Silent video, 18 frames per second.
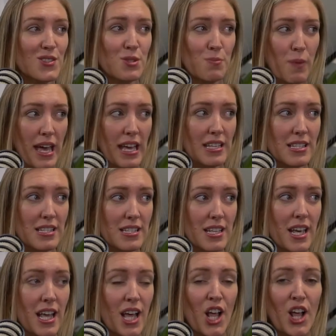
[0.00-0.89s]
space
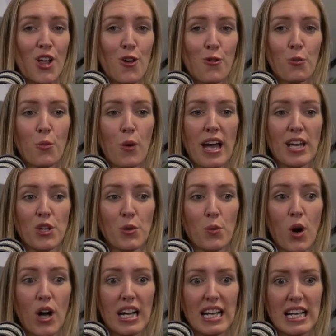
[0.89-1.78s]
mm. where you
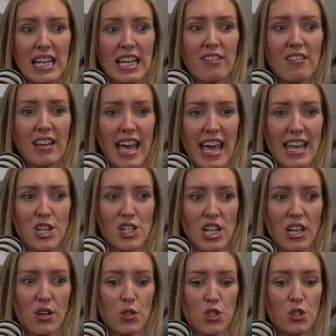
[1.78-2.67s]
are clearing energy
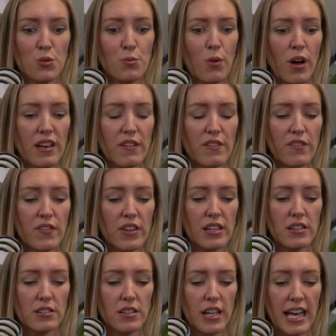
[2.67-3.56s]
because you might
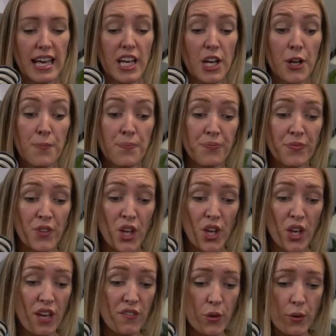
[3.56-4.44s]
feel like
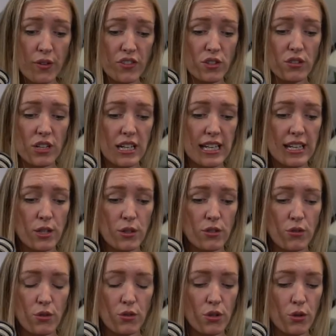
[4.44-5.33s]
if you haven't cleared on
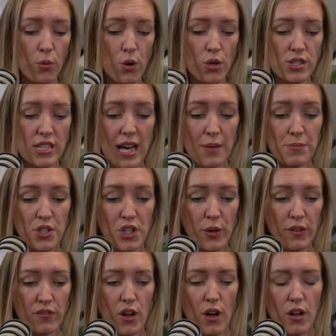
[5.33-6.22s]
all your WhatsApps and you
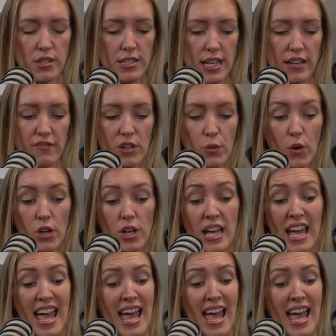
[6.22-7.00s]
haven't answered everyone,